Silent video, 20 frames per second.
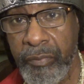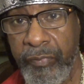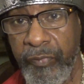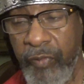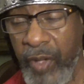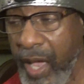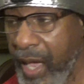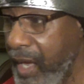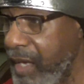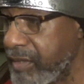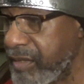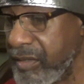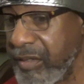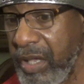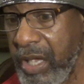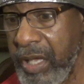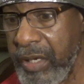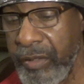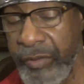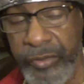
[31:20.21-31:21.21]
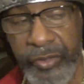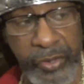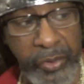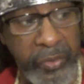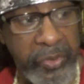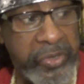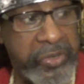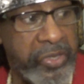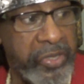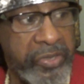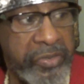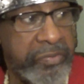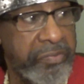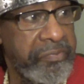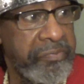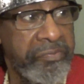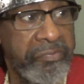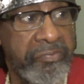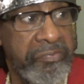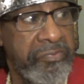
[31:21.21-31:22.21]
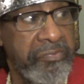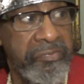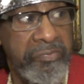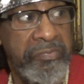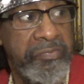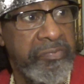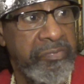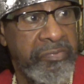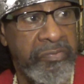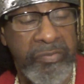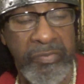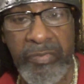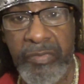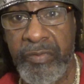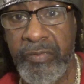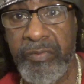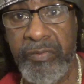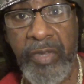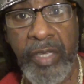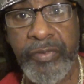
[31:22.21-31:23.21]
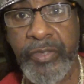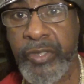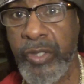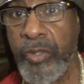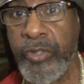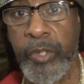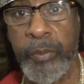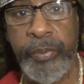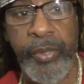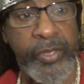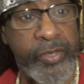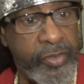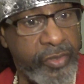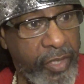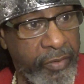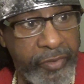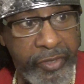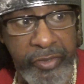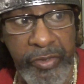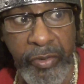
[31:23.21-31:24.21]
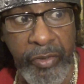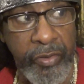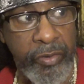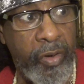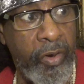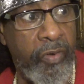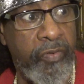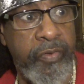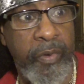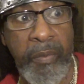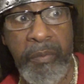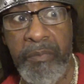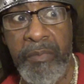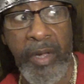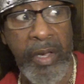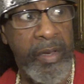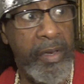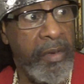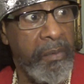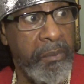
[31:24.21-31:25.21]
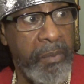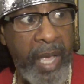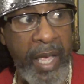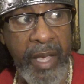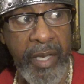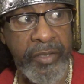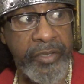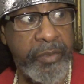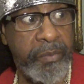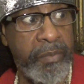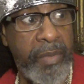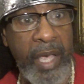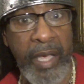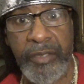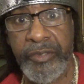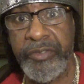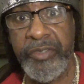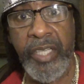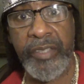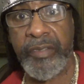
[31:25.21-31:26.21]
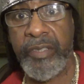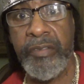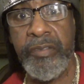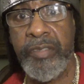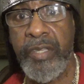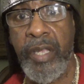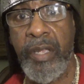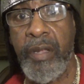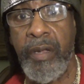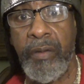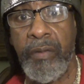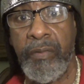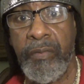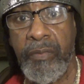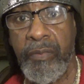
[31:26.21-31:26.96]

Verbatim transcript: fast land of Judah. Just I've showed you pictures of it. You can go from miles and miles. Nothing's there.